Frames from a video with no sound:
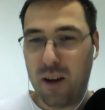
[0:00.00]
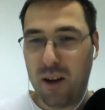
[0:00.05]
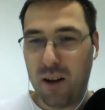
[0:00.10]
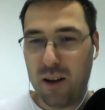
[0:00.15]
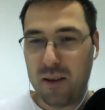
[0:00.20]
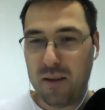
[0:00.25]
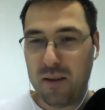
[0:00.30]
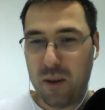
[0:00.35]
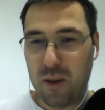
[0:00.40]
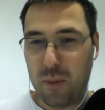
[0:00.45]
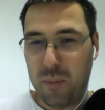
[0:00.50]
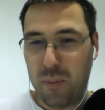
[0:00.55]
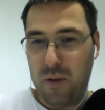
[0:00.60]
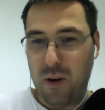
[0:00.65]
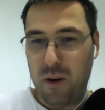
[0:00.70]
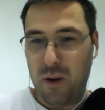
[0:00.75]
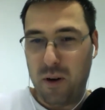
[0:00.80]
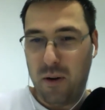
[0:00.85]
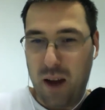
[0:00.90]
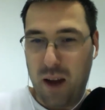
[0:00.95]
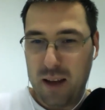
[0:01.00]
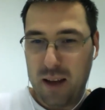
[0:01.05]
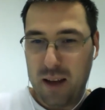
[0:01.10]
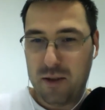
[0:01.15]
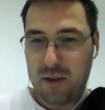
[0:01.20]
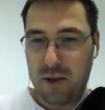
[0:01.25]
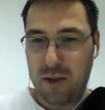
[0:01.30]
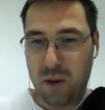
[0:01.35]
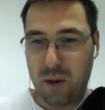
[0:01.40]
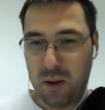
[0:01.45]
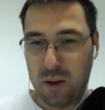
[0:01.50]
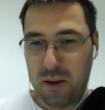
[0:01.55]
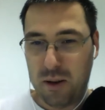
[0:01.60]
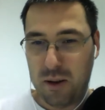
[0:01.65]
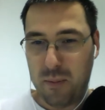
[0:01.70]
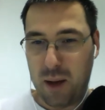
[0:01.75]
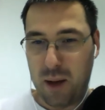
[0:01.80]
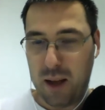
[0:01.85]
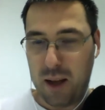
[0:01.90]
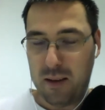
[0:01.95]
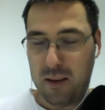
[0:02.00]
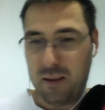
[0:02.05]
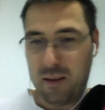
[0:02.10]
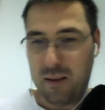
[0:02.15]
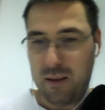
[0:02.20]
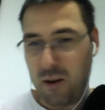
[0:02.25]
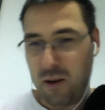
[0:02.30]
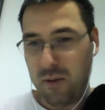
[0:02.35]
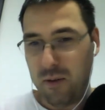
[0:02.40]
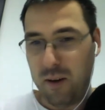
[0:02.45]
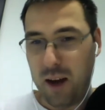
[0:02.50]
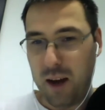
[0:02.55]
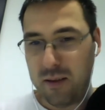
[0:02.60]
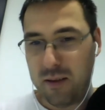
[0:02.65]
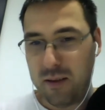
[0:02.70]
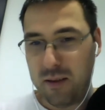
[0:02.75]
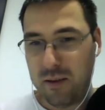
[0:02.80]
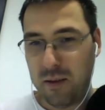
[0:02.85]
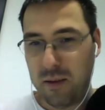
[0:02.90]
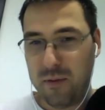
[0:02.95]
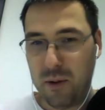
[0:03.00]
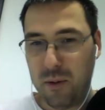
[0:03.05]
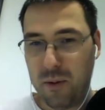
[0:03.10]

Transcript: on top of your right shoulder, but on right of you.